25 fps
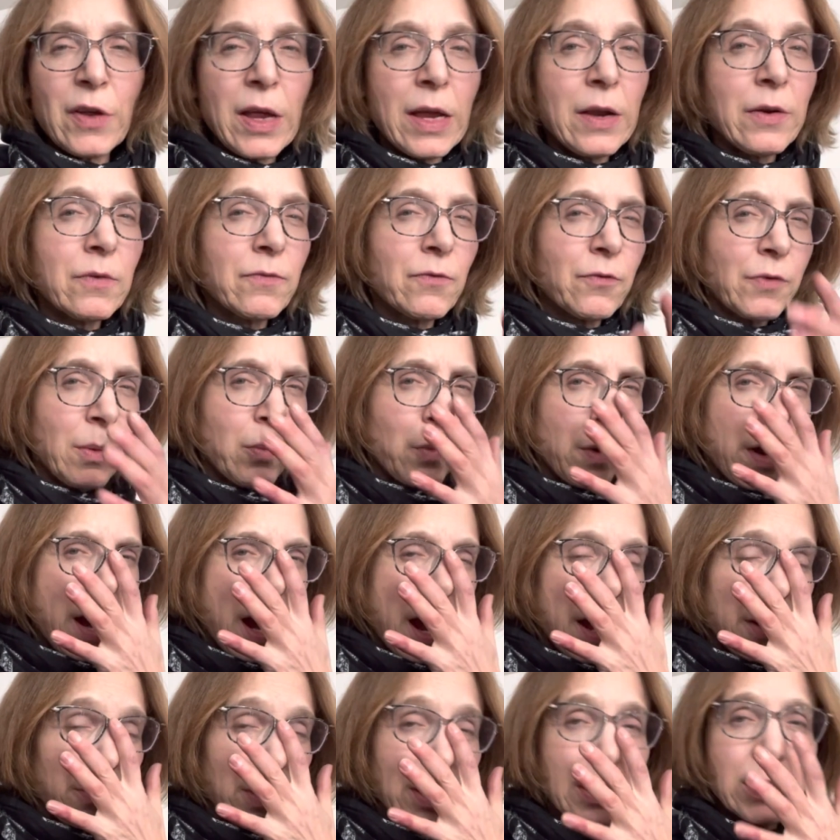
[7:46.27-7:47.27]
And from where
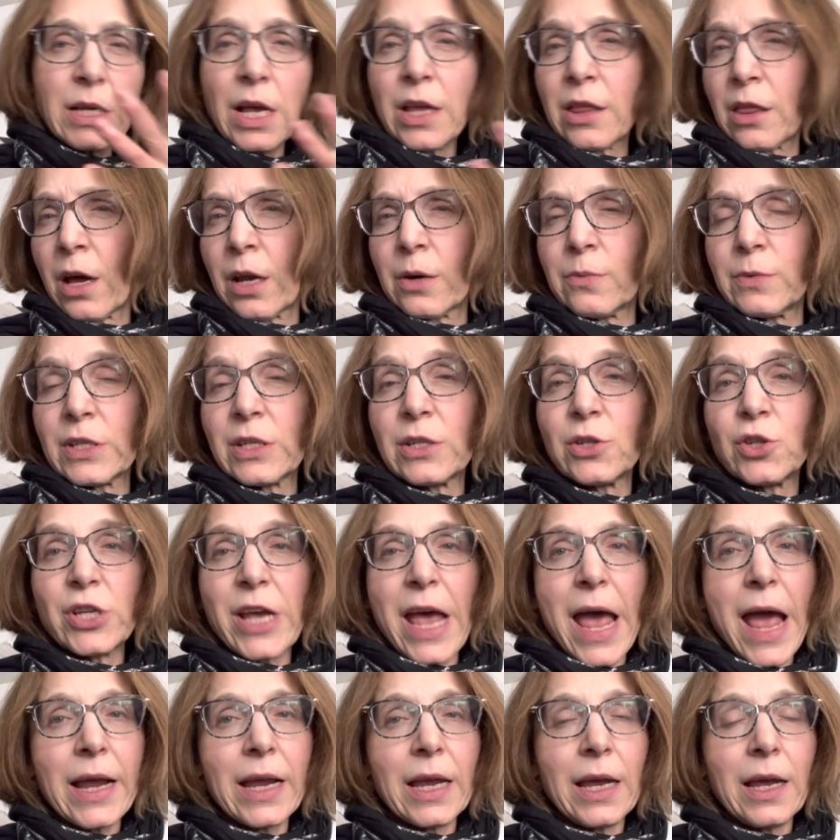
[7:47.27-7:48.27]
I was, I thought it was a
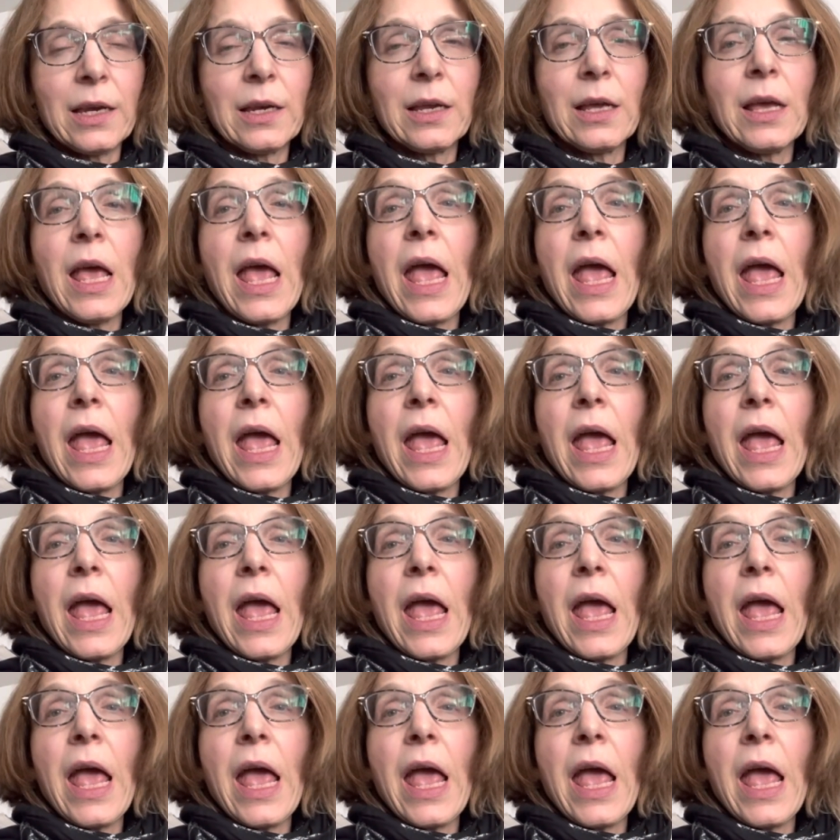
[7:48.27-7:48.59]
jacket.